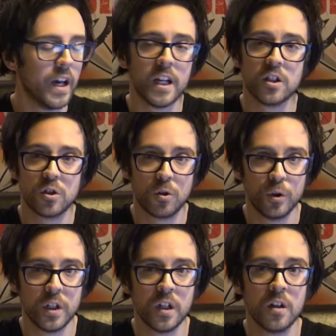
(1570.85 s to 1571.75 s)

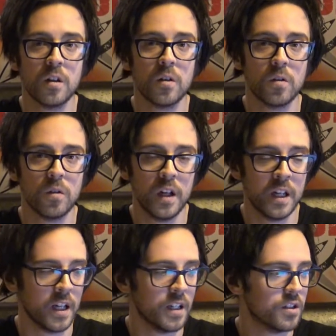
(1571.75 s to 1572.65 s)
excluding
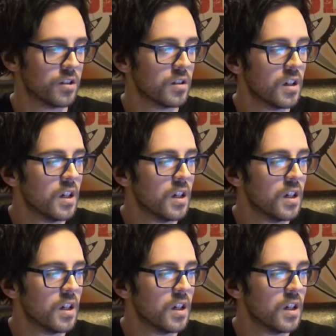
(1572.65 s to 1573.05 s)
renegades.